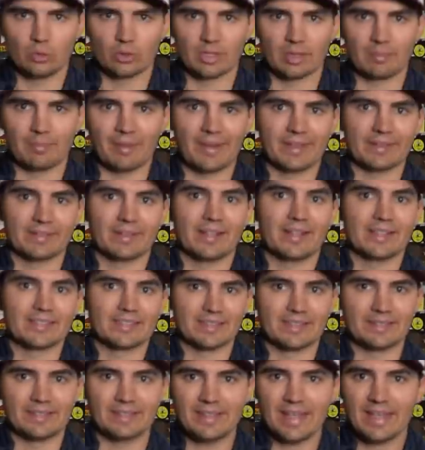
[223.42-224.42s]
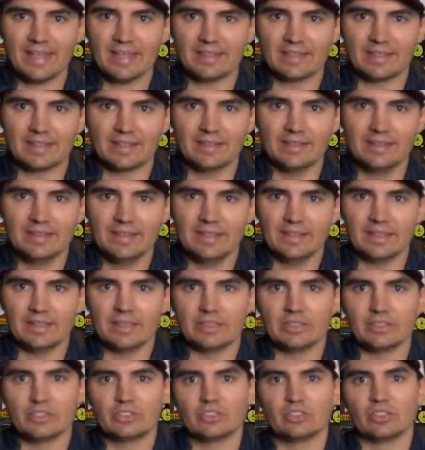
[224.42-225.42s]
when I'm analyzing data
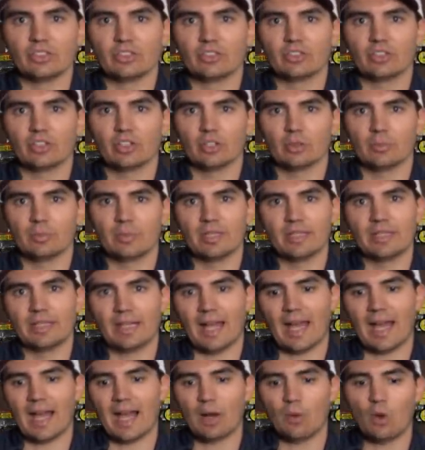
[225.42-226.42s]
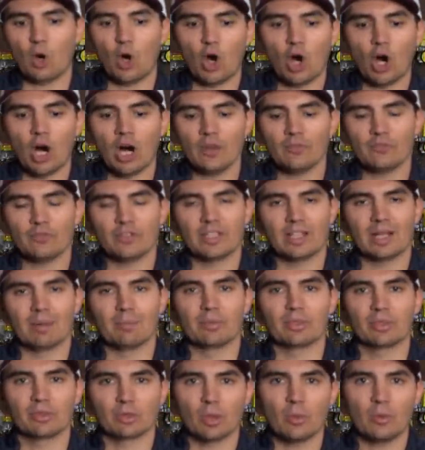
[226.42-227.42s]
is to determine how often
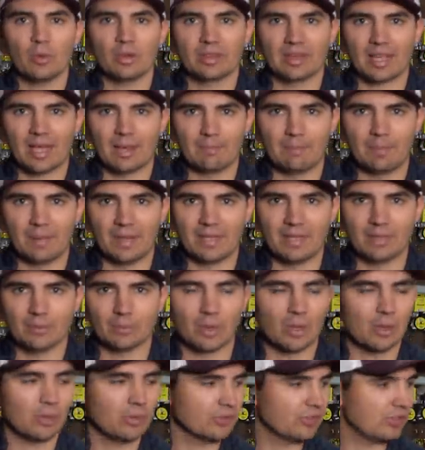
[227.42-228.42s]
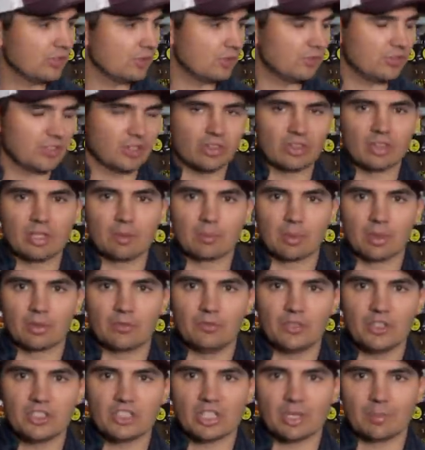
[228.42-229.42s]
I'm throwing that bait relative to the number
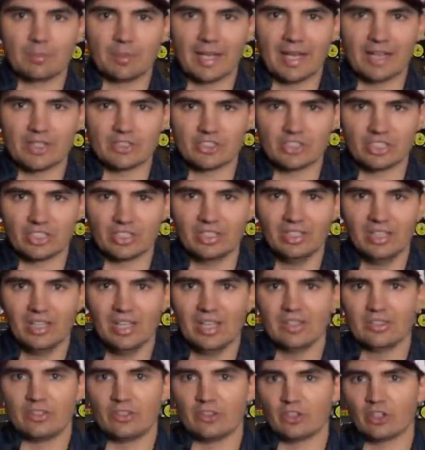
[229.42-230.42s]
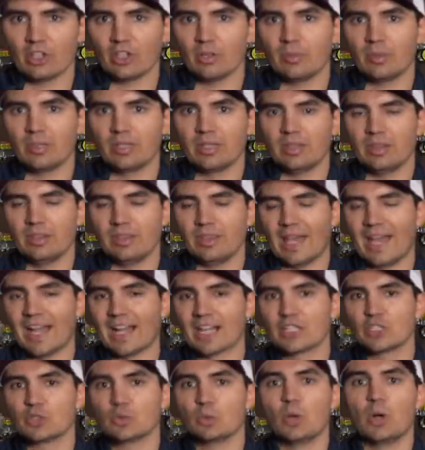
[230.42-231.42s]
of fish I'm catching to determine the
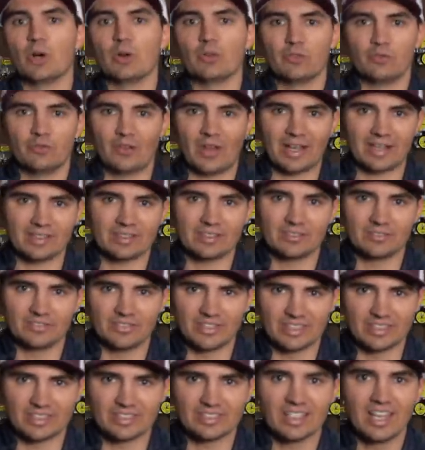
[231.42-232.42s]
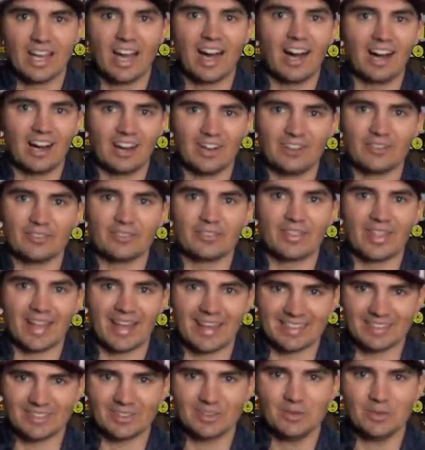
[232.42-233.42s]
actual effectiveness of
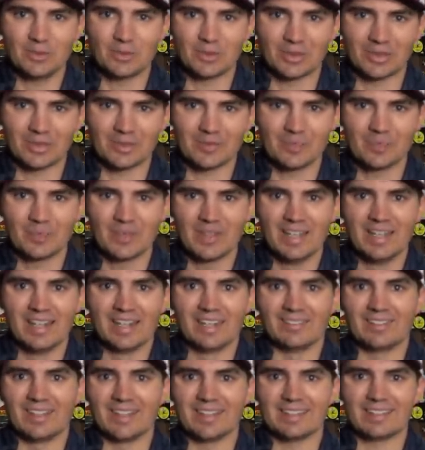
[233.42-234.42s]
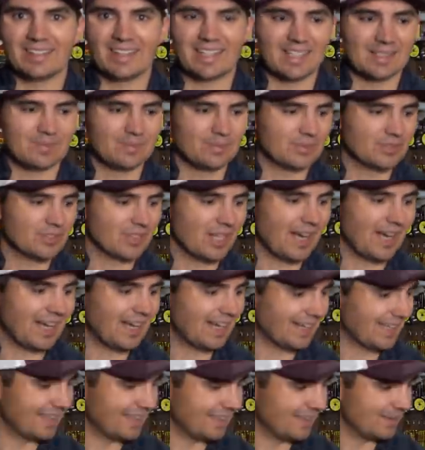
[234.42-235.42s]
that lure. A lot of times
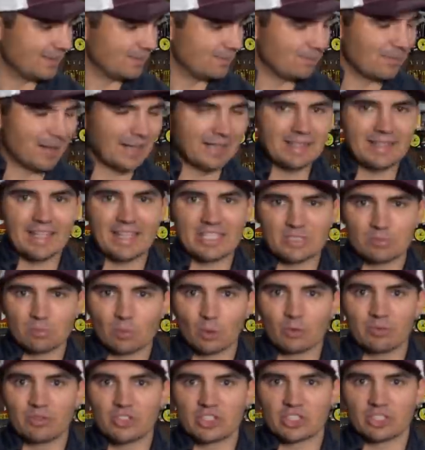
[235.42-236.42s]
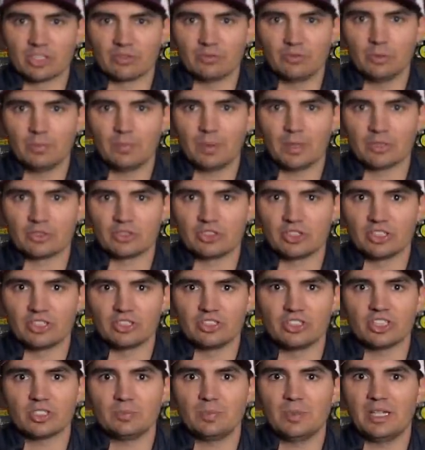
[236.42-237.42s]
I might catch more fish in a football
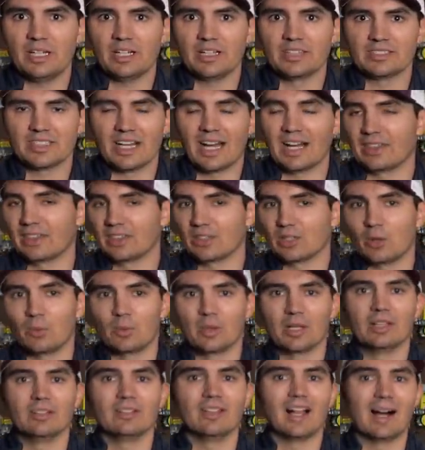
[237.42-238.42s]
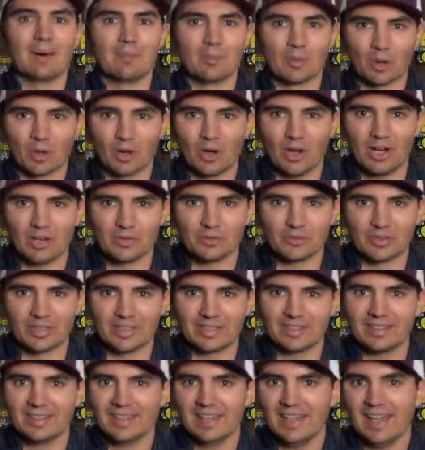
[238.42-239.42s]
jig just because I throw it a lot more
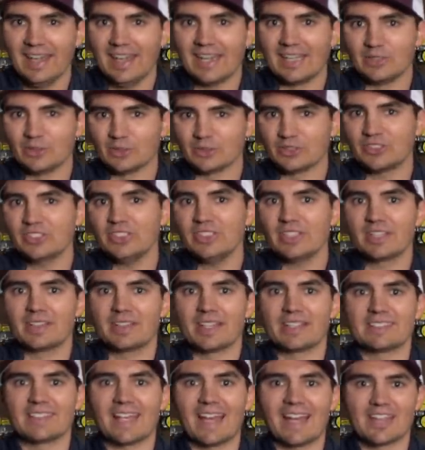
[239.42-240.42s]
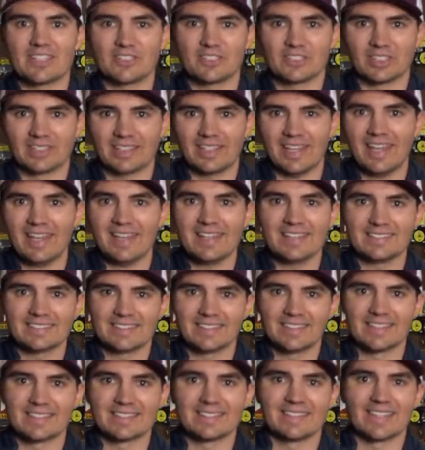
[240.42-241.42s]
often. And you'll see that that's actually the case
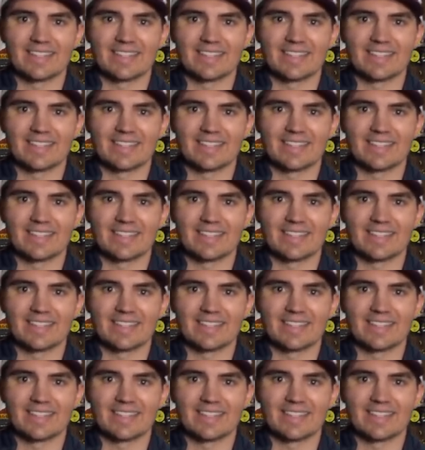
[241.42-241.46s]
in this